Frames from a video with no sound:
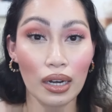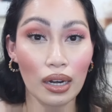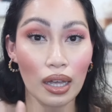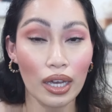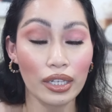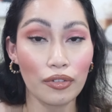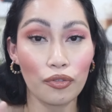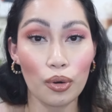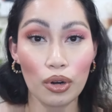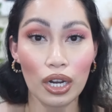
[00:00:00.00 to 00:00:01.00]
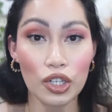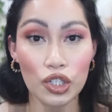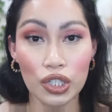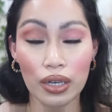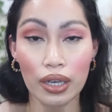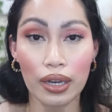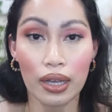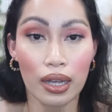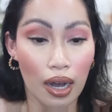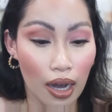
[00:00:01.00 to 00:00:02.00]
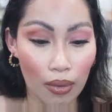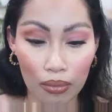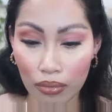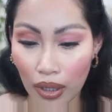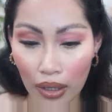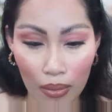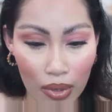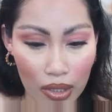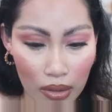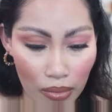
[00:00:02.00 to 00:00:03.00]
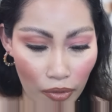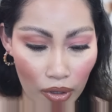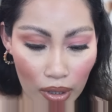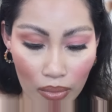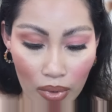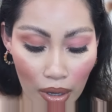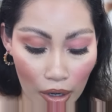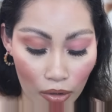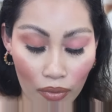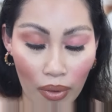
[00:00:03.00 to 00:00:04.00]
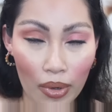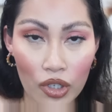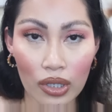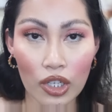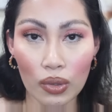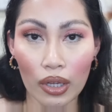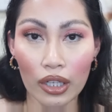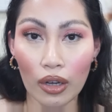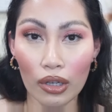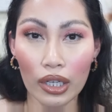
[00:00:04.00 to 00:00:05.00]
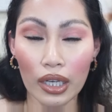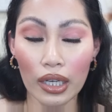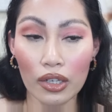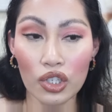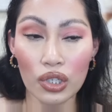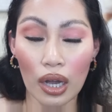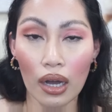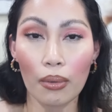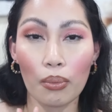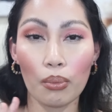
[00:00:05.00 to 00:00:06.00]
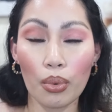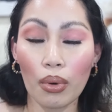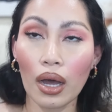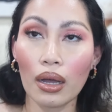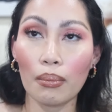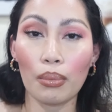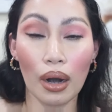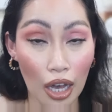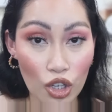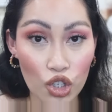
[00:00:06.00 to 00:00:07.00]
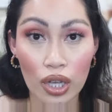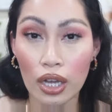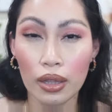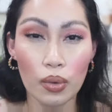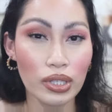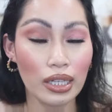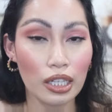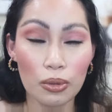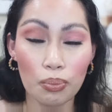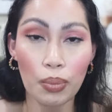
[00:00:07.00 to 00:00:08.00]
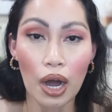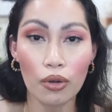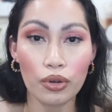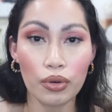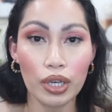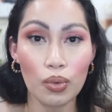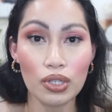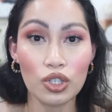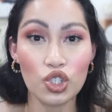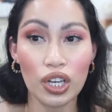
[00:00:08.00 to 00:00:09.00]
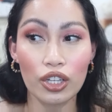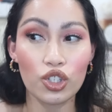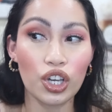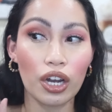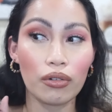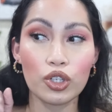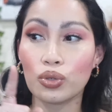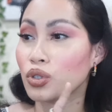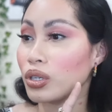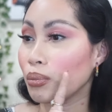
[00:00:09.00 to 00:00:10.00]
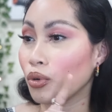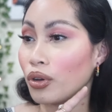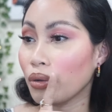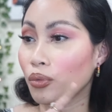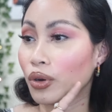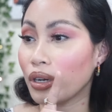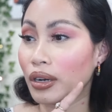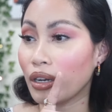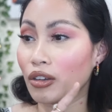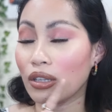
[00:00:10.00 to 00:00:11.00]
I like the formulation. Like I mentioned before, I don't know if I mentioned this one. The only blush that was a little powdery was the shade Cherish, which I'm wearing right now.